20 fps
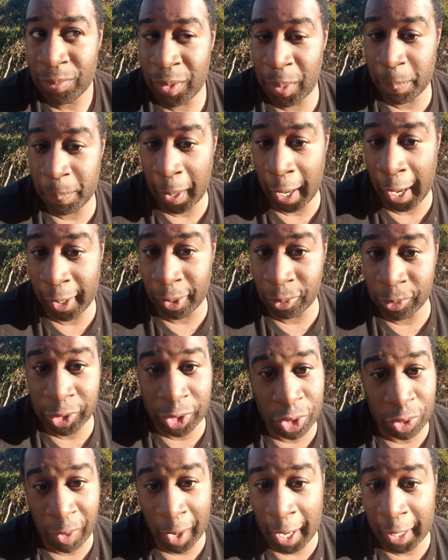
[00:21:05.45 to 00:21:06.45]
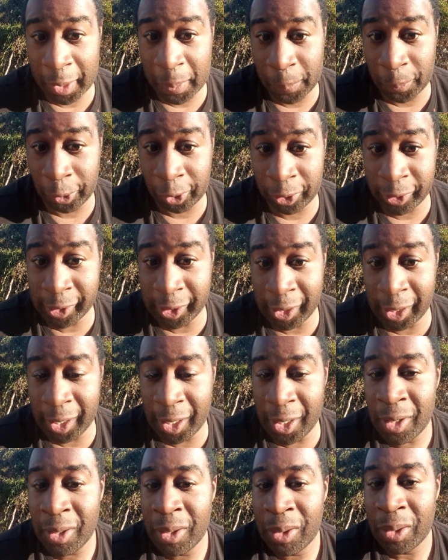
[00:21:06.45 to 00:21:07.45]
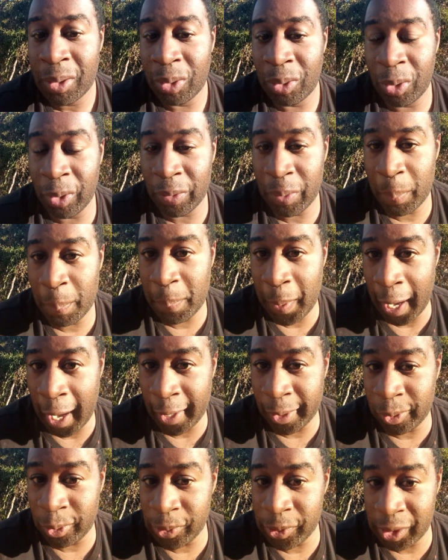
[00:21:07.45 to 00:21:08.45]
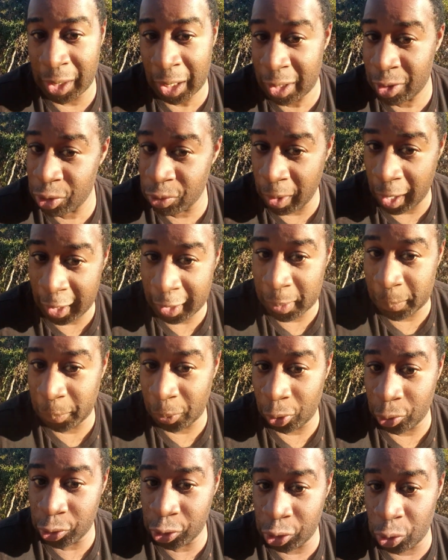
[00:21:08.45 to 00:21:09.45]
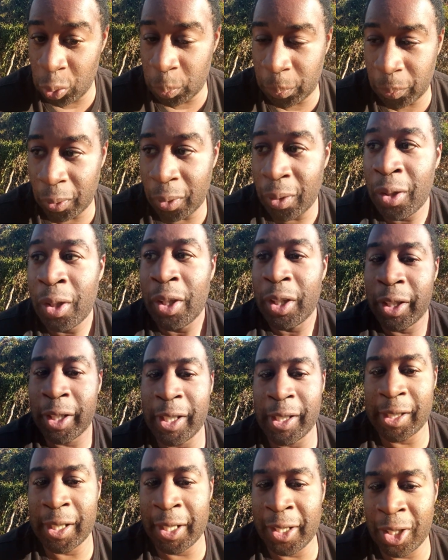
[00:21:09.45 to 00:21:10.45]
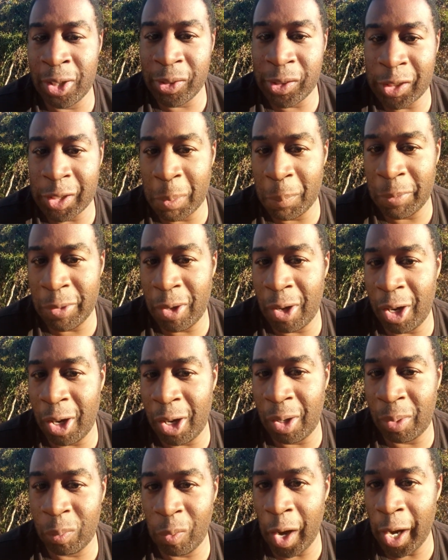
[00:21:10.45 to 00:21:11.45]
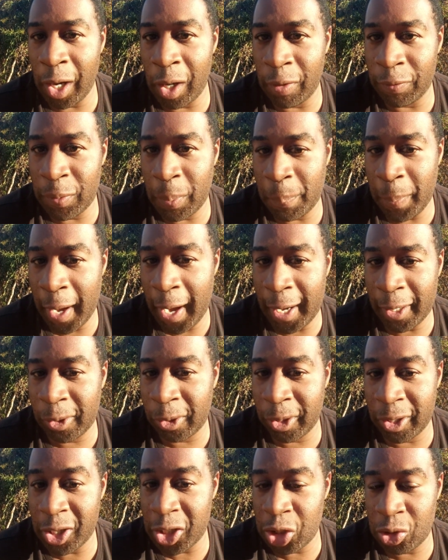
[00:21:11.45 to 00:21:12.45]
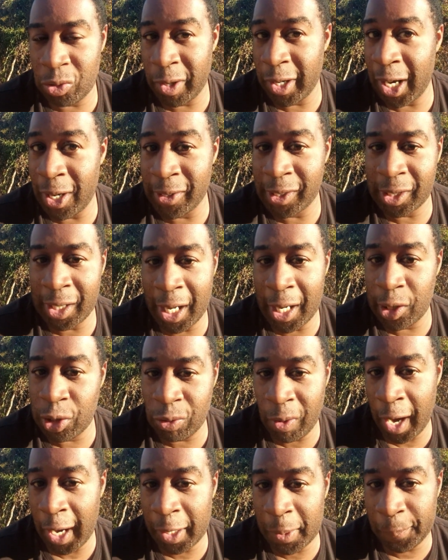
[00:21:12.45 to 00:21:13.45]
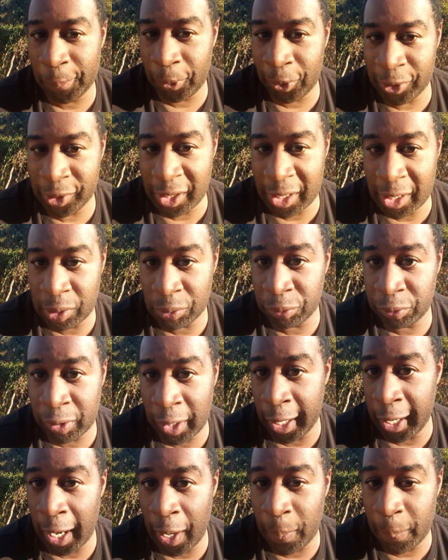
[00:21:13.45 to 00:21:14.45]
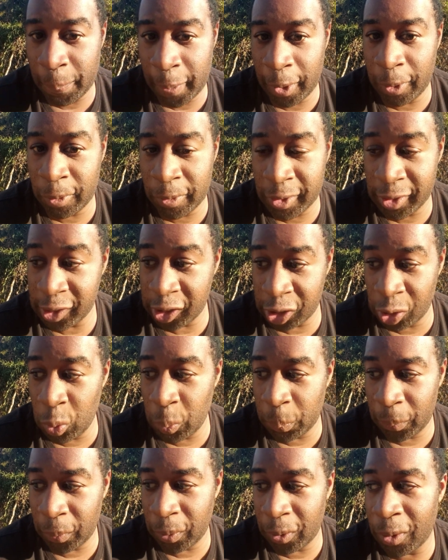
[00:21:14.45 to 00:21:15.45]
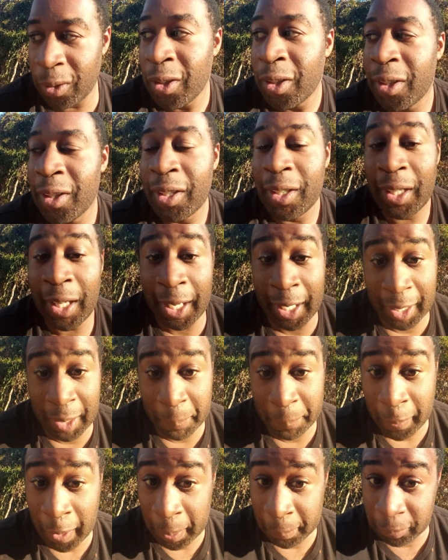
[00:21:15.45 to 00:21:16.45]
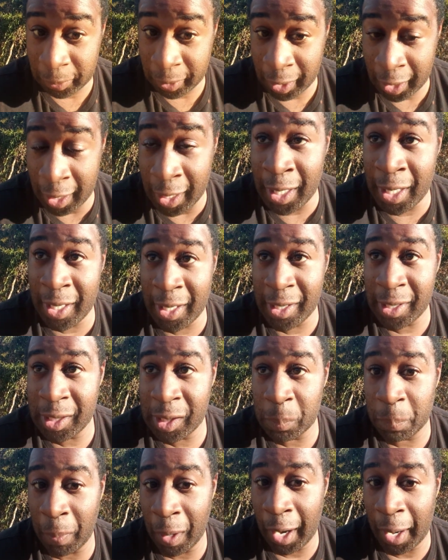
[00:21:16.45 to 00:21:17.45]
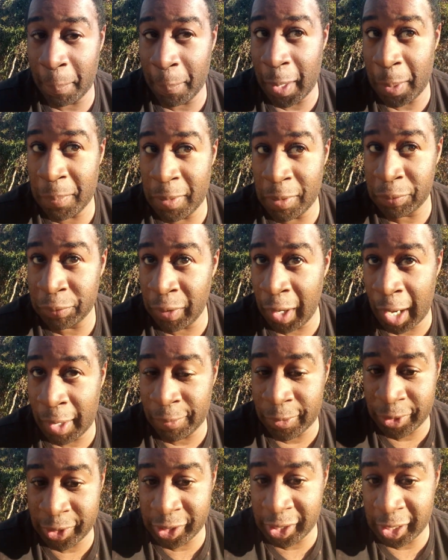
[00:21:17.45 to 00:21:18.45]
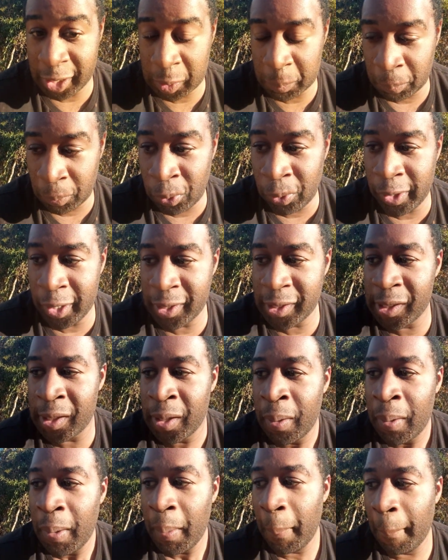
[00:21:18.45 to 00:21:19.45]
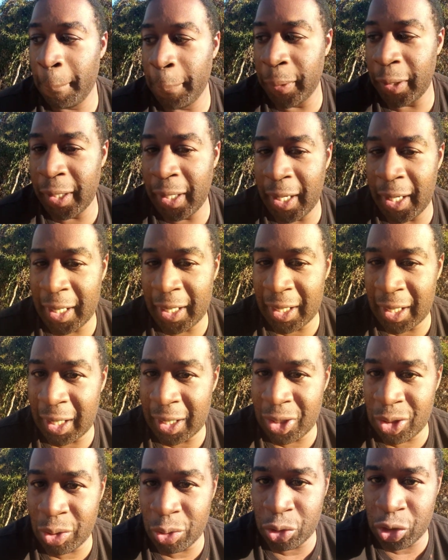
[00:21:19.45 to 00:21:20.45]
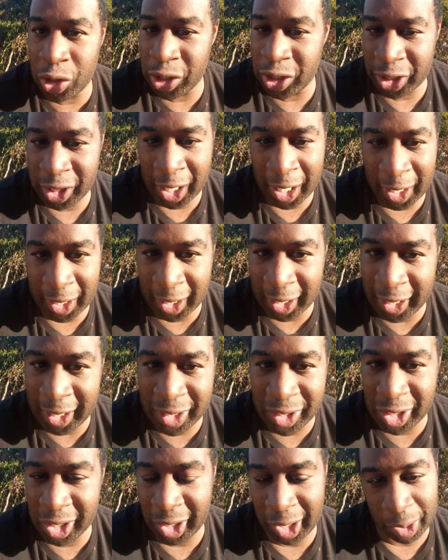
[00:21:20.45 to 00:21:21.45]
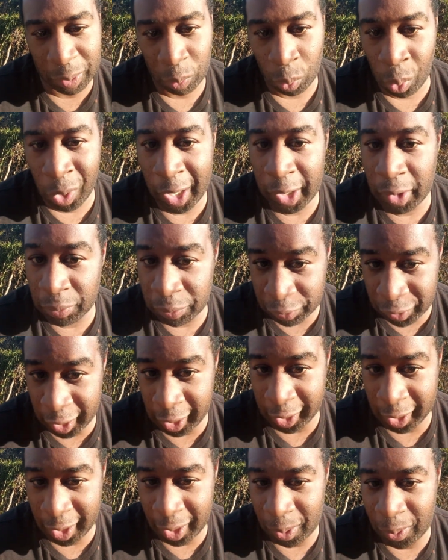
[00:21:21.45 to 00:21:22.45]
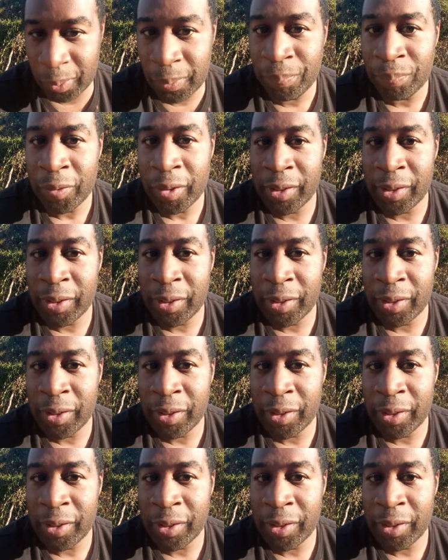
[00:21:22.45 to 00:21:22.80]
The battles in Dragon Ball Z or the battles in Dragon Ball Super. Because I know some of y'all right off the back are going to straight out say Dragon Ball Z is flat out better than Super. And it probably is by maybe 5 or 6 points. But you just can't end it in one video.